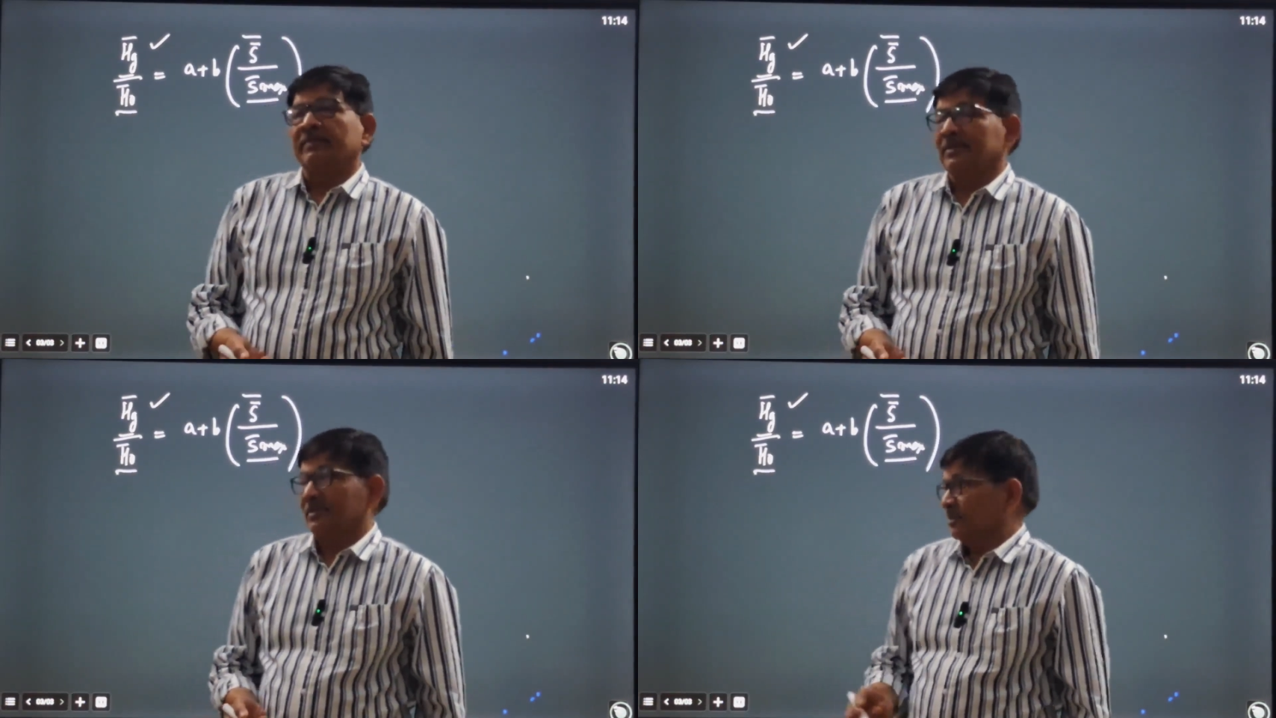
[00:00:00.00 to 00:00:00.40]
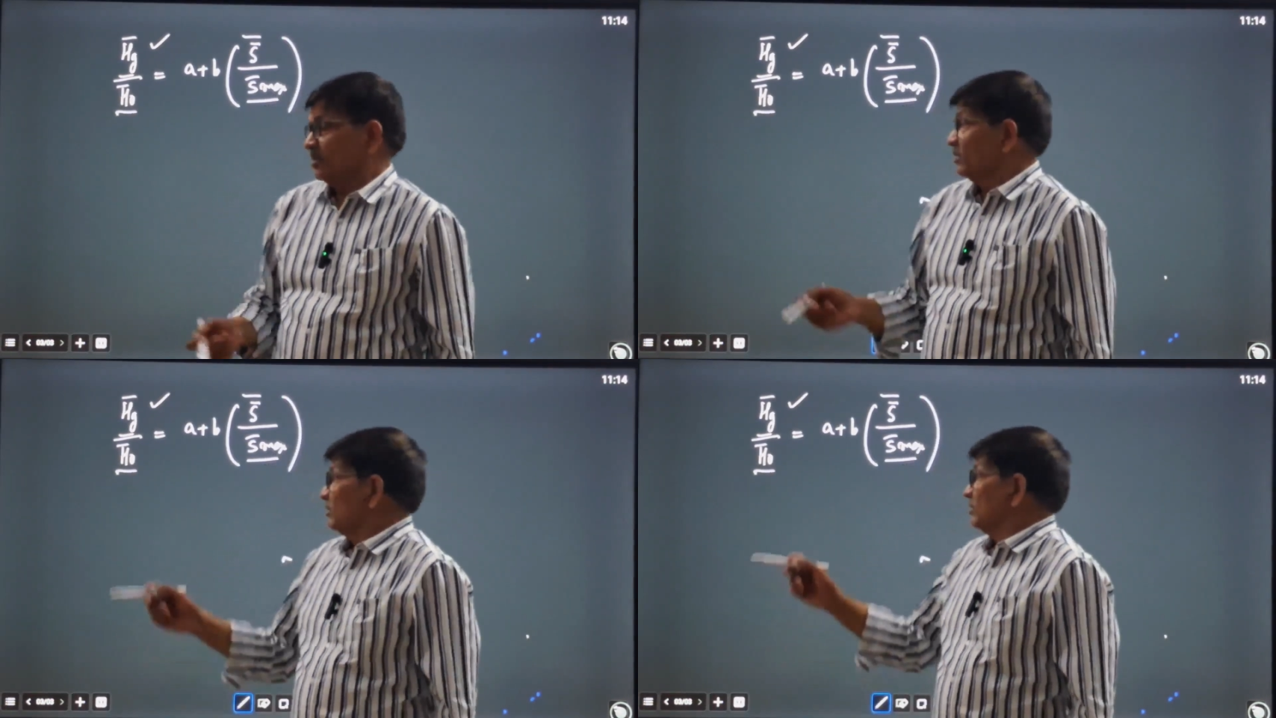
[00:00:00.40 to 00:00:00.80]

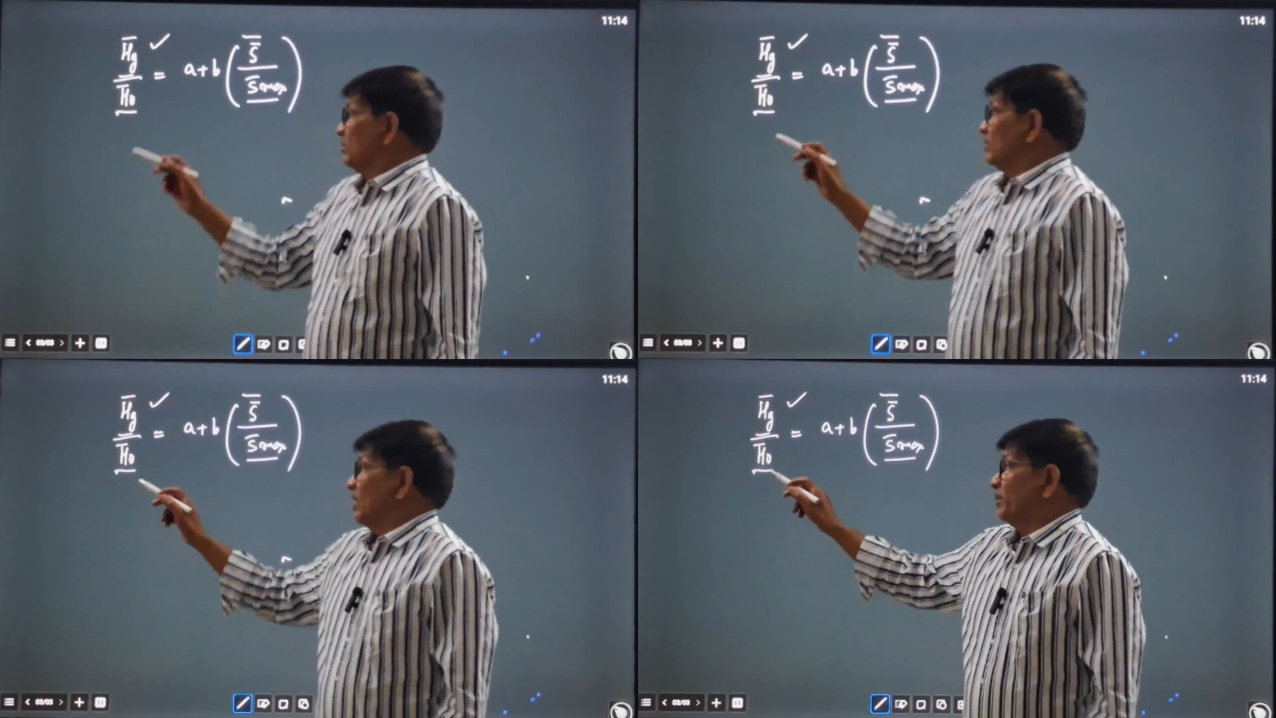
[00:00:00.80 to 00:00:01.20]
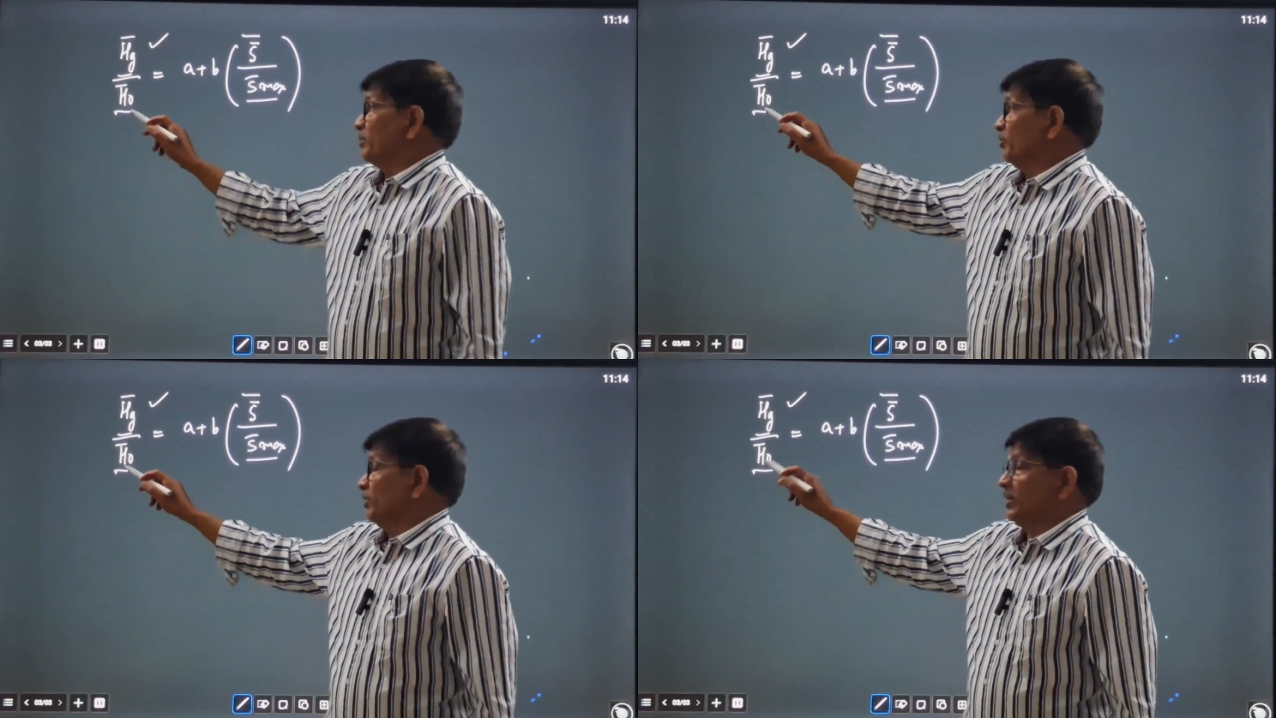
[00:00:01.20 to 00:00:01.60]
basis of
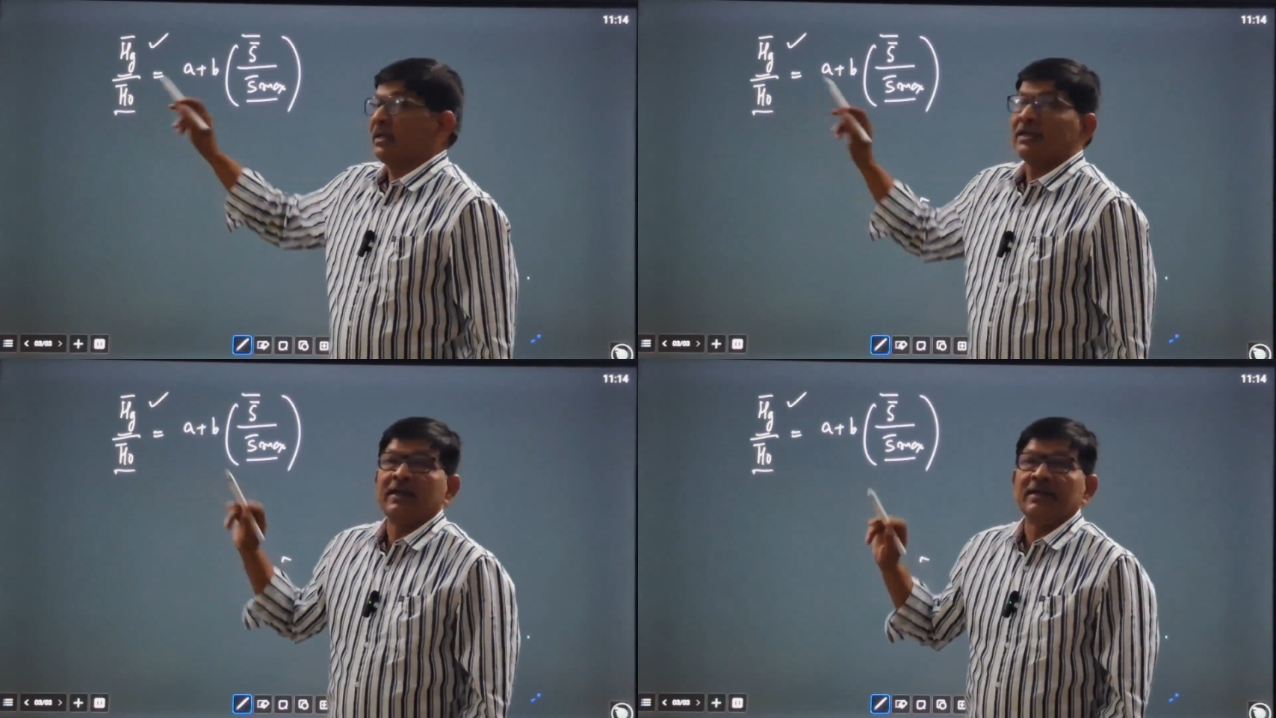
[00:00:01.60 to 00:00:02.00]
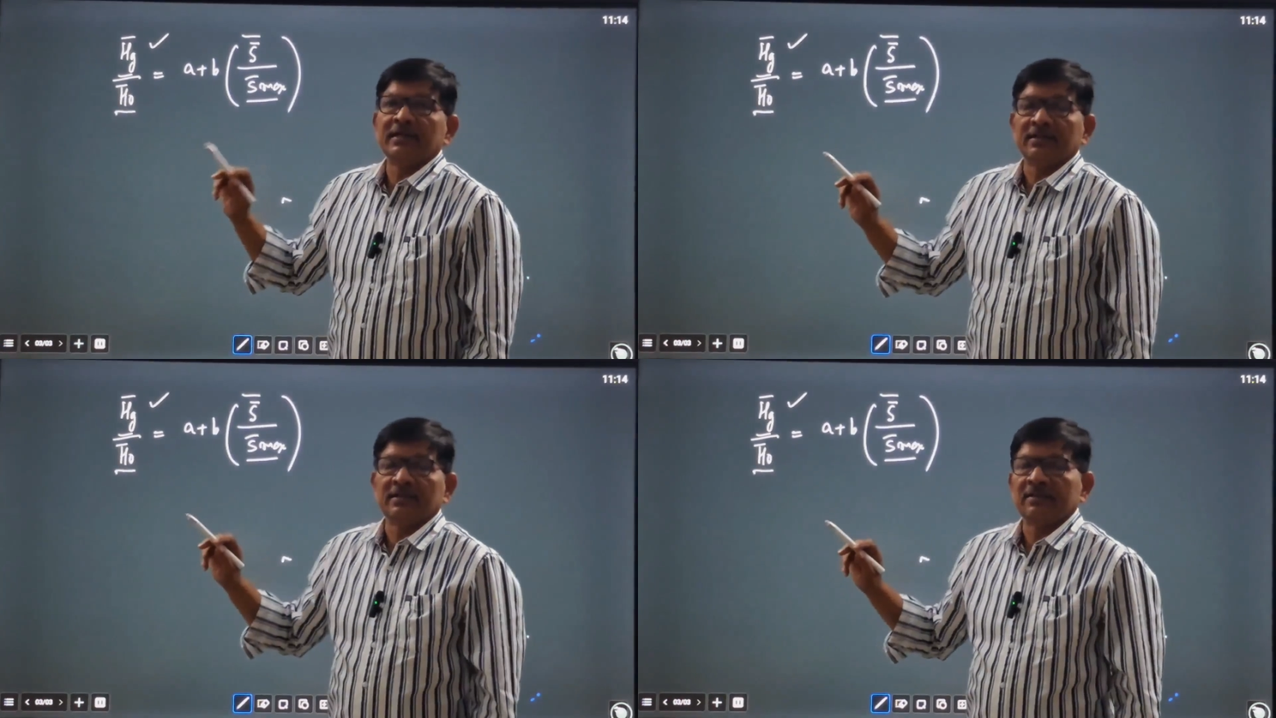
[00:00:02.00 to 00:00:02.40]
solar
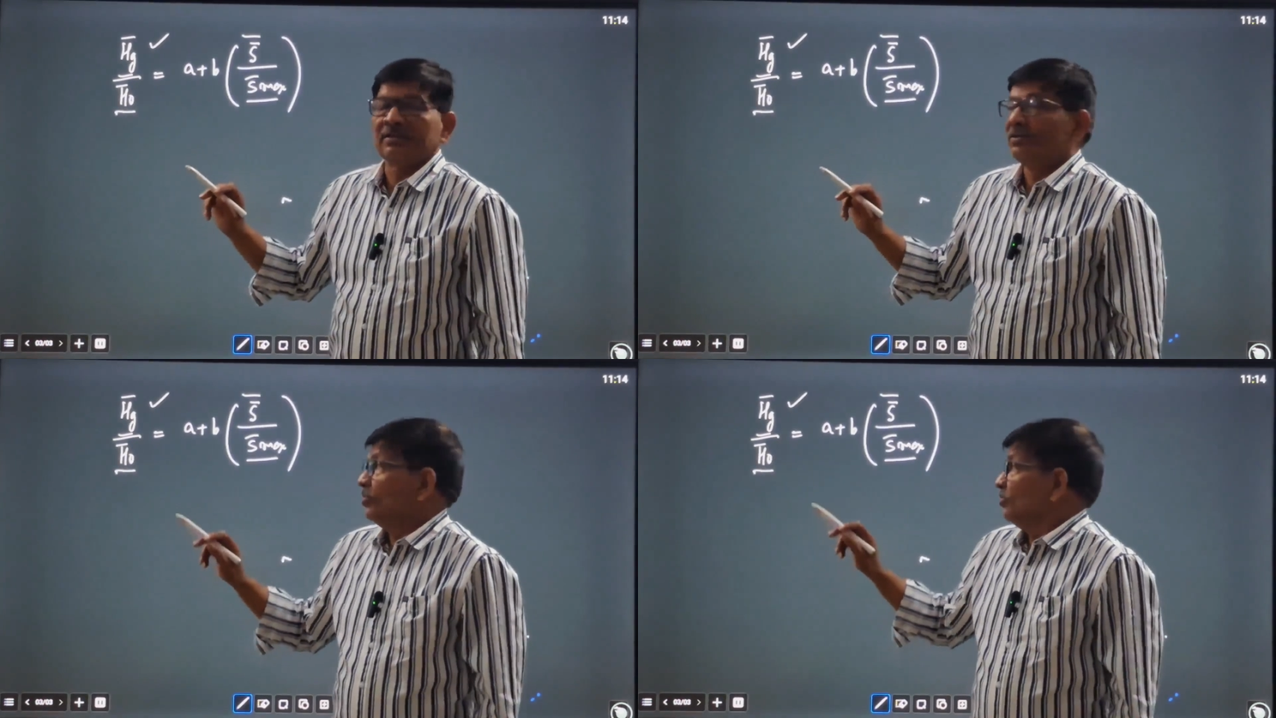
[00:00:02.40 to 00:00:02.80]
irradiance.